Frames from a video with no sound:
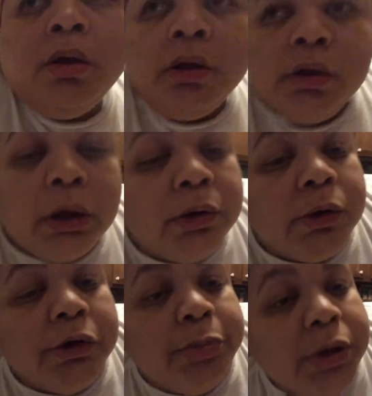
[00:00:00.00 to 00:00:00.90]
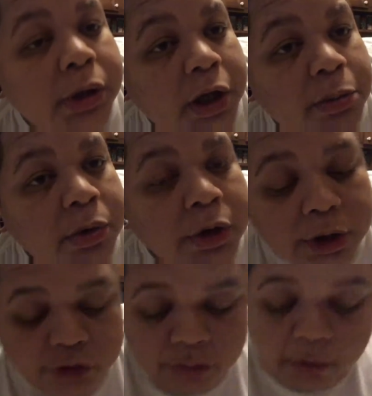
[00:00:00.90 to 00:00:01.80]
So I'll go ahead and put a label on
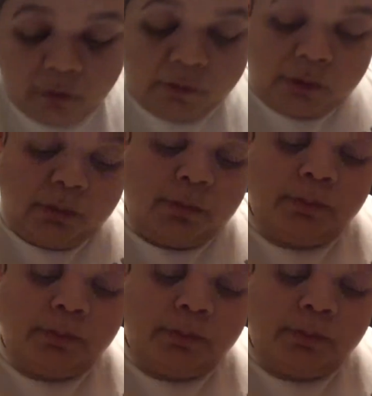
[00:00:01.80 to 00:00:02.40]
it tomorrow.